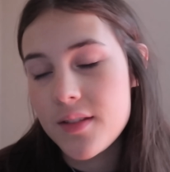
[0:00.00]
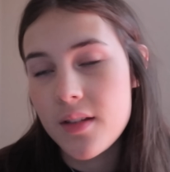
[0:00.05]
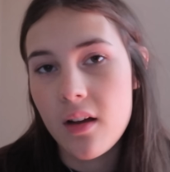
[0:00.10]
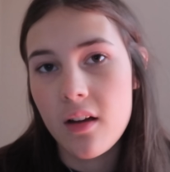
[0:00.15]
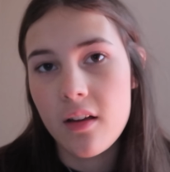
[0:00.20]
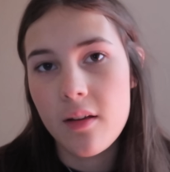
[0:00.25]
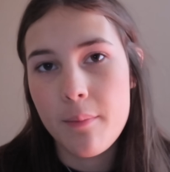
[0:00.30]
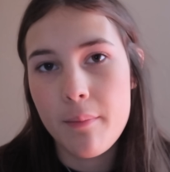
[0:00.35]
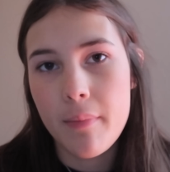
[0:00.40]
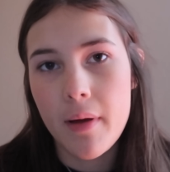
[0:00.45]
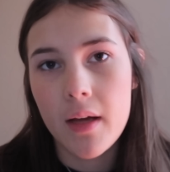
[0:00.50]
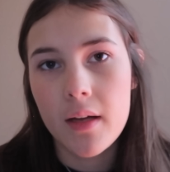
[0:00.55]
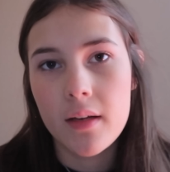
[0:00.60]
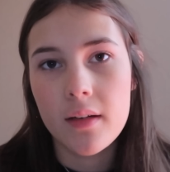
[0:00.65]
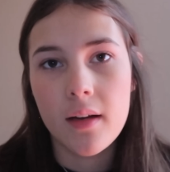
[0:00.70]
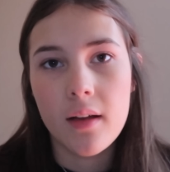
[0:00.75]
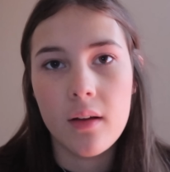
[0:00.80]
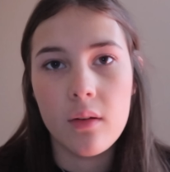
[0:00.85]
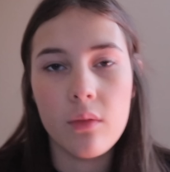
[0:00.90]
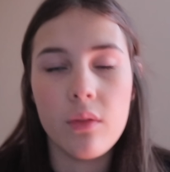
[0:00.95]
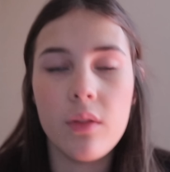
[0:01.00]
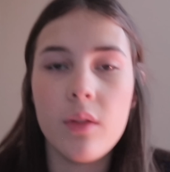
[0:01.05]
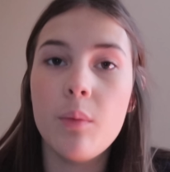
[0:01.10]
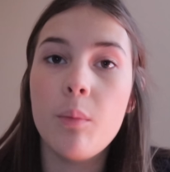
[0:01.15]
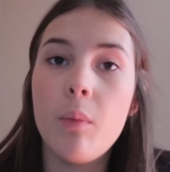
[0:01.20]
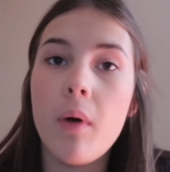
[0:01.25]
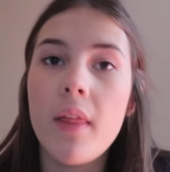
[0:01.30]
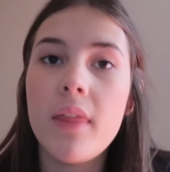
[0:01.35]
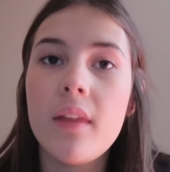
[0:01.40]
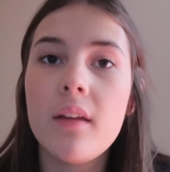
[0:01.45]
I am back now. The
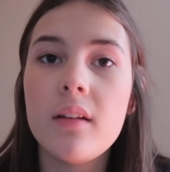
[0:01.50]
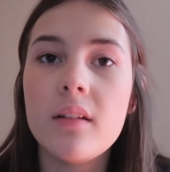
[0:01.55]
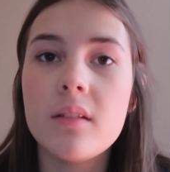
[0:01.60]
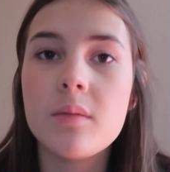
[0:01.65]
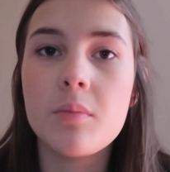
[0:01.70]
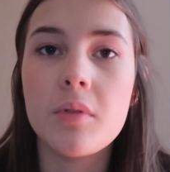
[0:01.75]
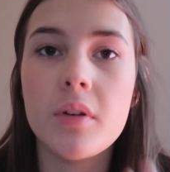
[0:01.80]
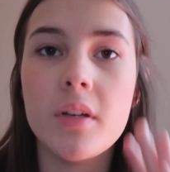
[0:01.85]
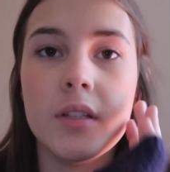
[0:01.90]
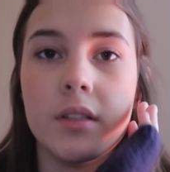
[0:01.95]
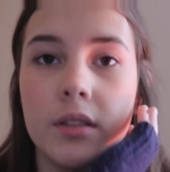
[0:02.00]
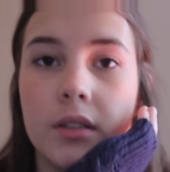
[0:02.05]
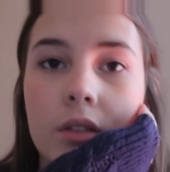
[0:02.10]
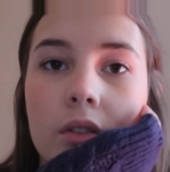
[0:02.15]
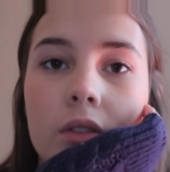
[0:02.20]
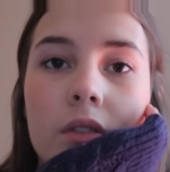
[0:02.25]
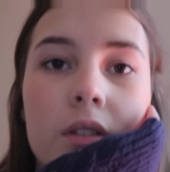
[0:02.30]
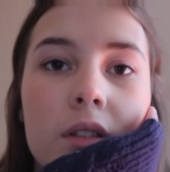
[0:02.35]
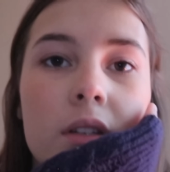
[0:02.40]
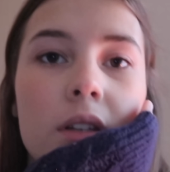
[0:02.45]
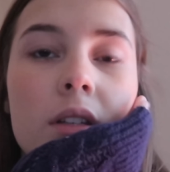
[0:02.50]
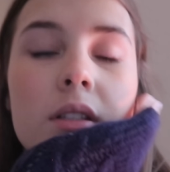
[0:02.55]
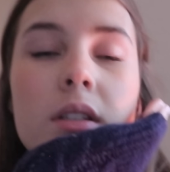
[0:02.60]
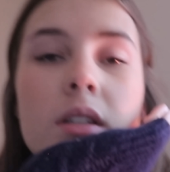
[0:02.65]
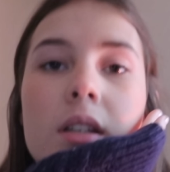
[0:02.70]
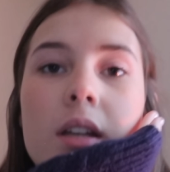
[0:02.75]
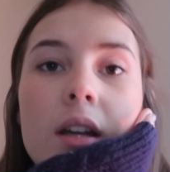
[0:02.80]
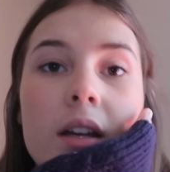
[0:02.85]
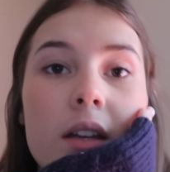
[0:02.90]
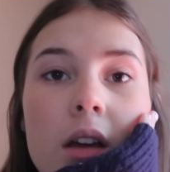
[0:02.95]
weather is pretty disgusting
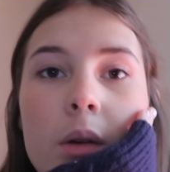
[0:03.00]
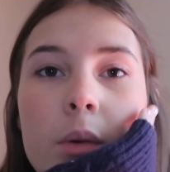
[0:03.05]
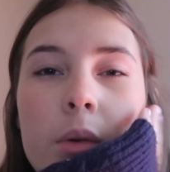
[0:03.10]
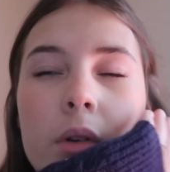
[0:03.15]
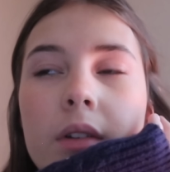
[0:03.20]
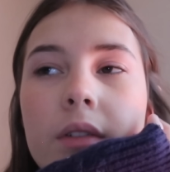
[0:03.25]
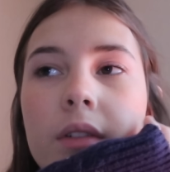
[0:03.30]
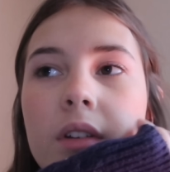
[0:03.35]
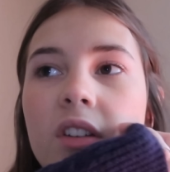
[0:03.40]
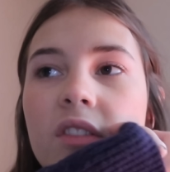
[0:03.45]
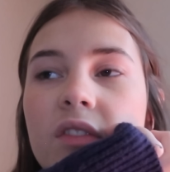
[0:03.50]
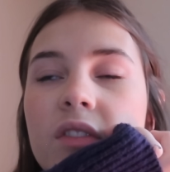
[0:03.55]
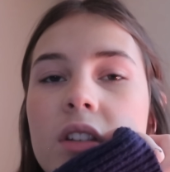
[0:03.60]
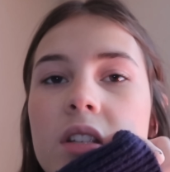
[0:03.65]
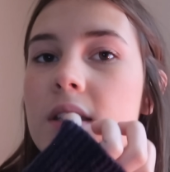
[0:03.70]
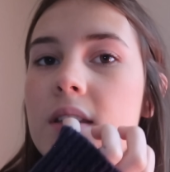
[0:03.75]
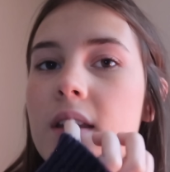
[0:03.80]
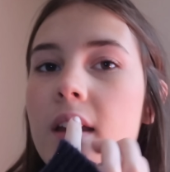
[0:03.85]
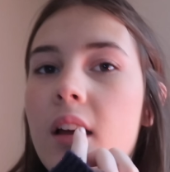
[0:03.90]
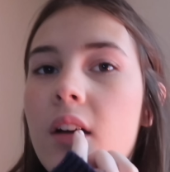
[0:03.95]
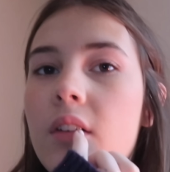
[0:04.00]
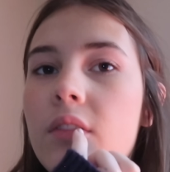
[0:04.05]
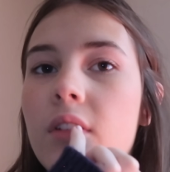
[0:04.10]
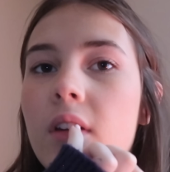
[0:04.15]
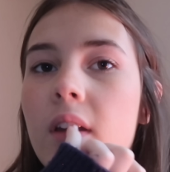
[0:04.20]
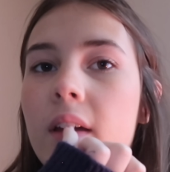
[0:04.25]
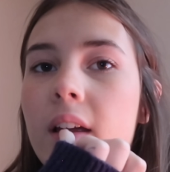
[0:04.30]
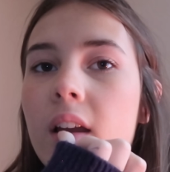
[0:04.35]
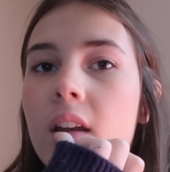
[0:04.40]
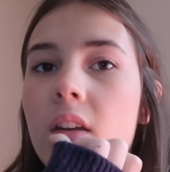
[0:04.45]
today. I would have loved to stay out for
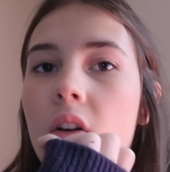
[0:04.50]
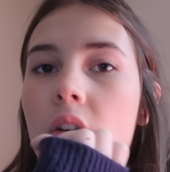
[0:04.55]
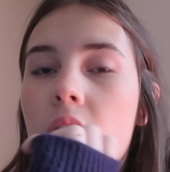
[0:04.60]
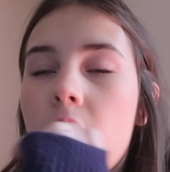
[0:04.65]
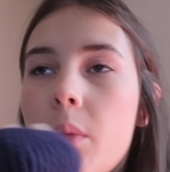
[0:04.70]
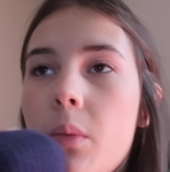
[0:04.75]
like a longer